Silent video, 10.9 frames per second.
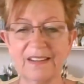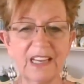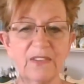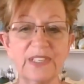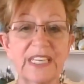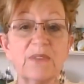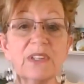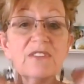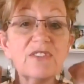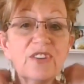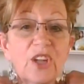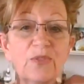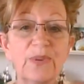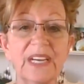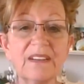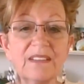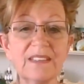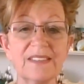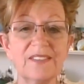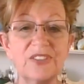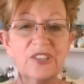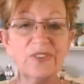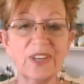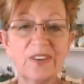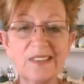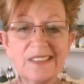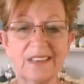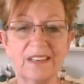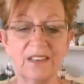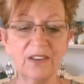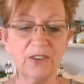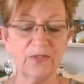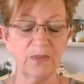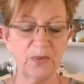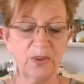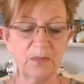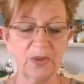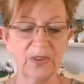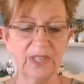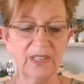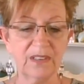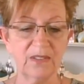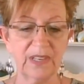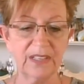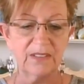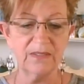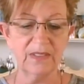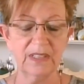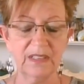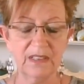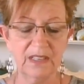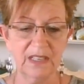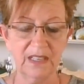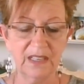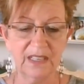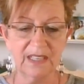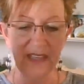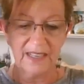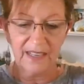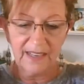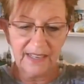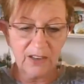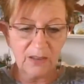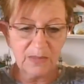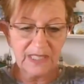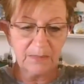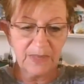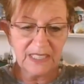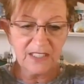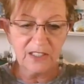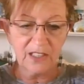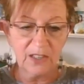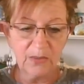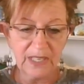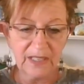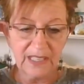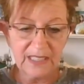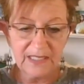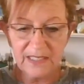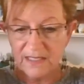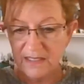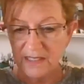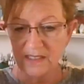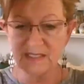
if you take one of those glow necklaces, that cost like $1 from Walmart, and it almost, but it's glowing. It's